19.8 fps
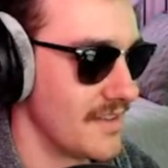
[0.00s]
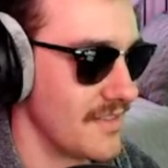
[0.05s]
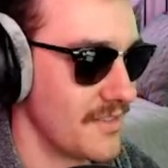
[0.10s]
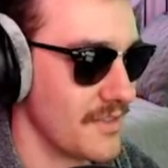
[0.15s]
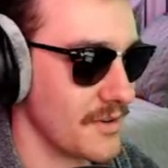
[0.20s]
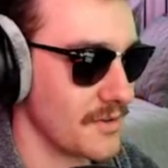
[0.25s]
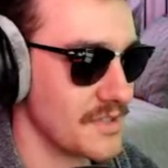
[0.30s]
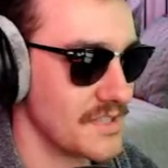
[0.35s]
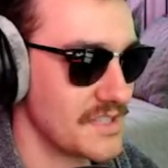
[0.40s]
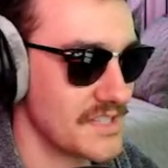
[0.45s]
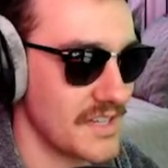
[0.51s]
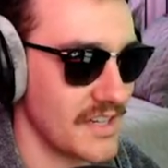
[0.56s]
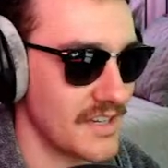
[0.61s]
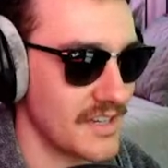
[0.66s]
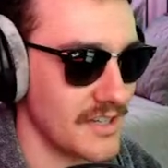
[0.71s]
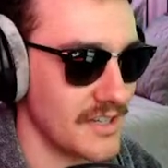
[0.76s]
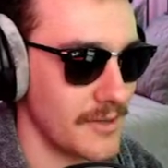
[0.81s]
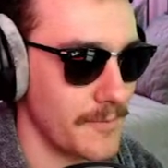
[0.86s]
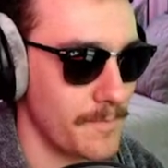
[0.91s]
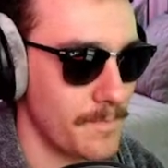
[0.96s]
there is like
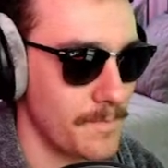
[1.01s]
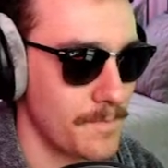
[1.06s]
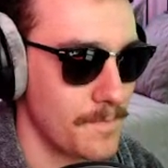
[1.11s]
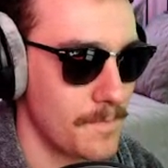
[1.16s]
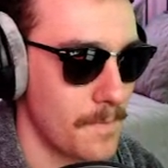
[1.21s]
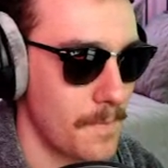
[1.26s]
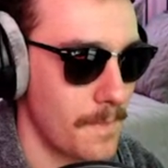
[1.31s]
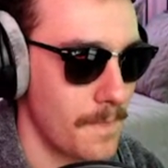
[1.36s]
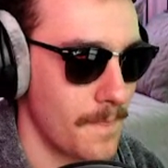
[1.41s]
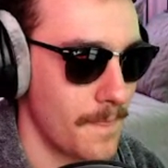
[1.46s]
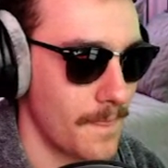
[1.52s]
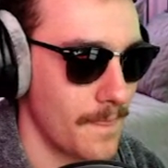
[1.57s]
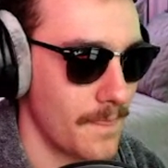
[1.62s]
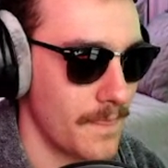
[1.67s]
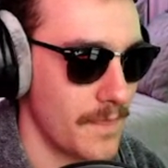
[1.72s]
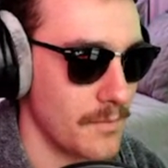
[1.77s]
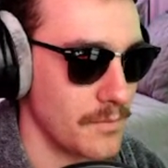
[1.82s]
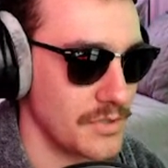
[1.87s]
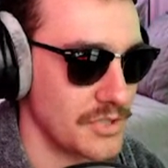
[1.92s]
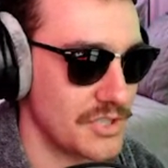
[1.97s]

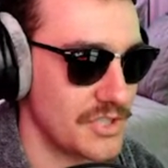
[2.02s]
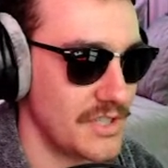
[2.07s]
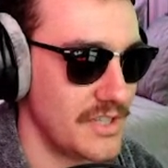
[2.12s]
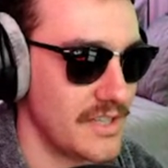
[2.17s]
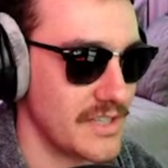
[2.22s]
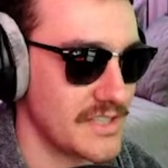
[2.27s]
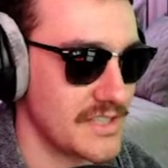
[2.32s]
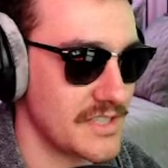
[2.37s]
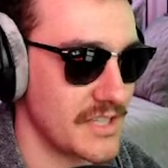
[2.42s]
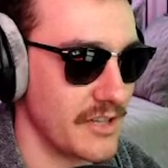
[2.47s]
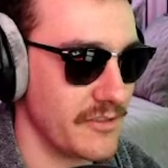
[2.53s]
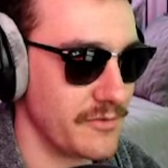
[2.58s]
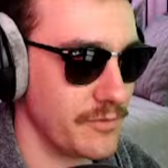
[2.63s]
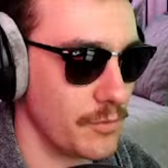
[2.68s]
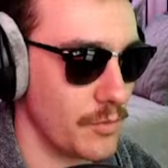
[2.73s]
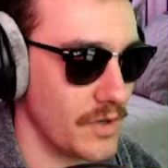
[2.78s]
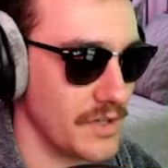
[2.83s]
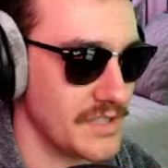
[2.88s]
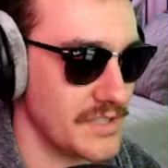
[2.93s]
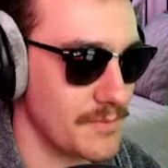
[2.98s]
the machine itself
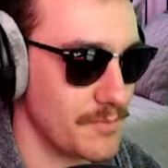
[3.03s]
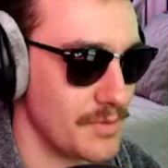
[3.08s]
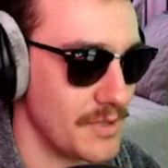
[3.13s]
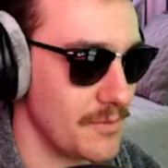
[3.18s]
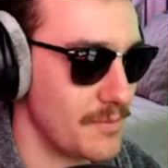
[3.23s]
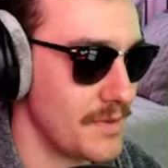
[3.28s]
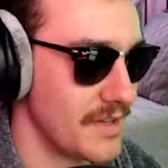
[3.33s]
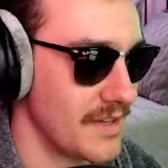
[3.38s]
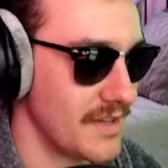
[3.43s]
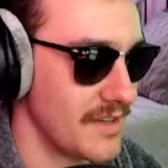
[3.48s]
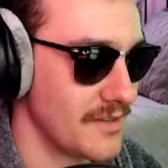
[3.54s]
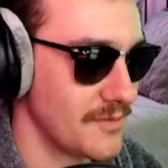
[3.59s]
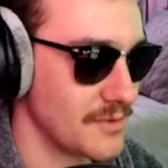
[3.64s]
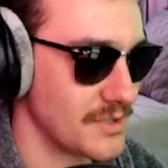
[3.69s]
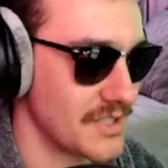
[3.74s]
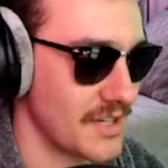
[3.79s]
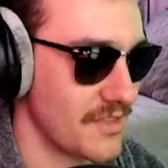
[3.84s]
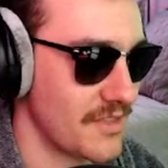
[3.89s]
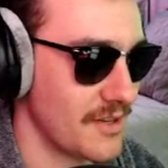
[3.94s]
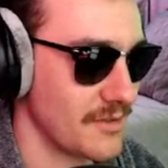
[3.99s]
was beeping,
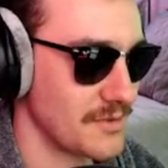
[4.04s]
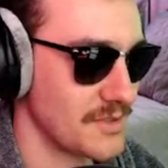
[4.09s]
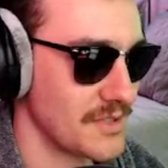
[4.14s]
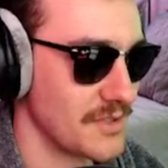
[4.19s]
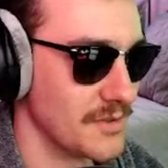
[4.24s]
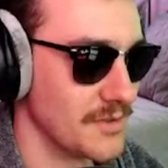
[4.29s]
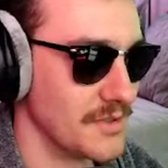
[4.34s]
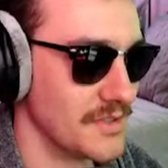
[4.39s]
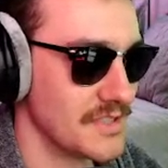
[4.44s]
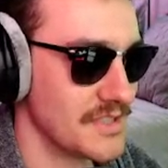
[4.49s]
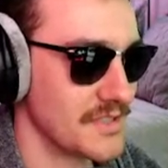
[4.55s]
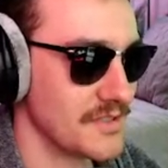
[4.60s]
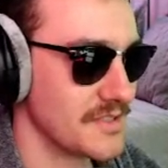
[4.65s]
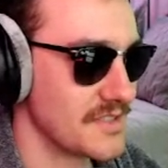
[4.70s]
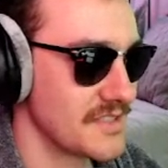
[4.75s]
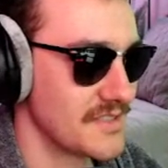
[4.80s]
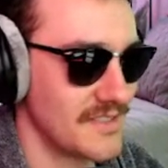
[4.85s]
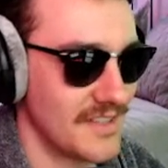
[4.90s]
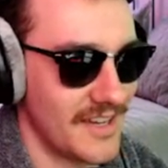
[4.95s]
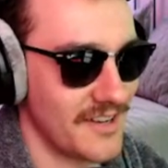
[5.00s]
which I thought was cool, so
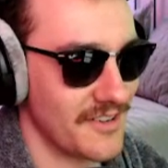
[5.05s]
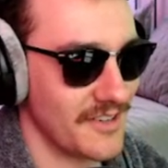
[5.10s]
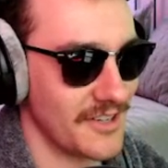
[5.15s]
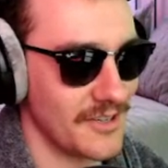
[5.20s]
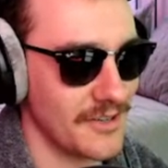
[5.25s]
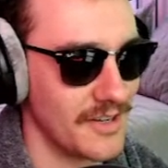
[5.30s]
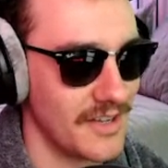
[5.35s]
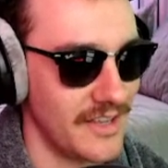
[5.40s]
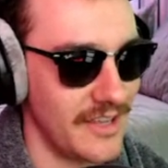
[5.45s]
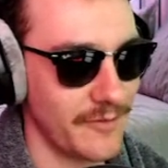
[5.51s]
it's, I don't know.